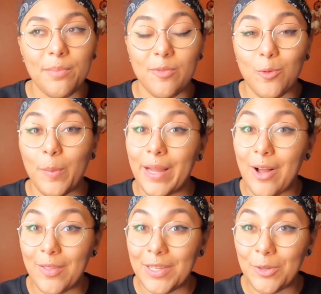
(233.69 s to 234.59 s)
before my
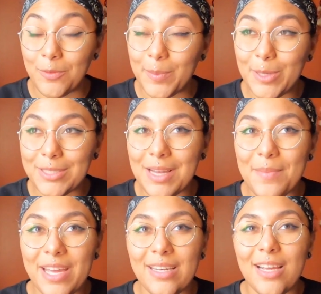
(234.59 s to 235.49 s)
Colleen Hoover books come
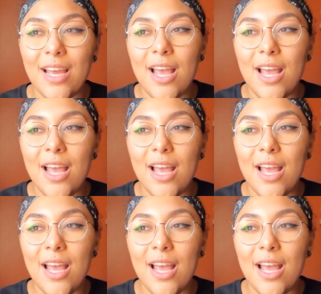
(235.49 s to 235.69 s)
in.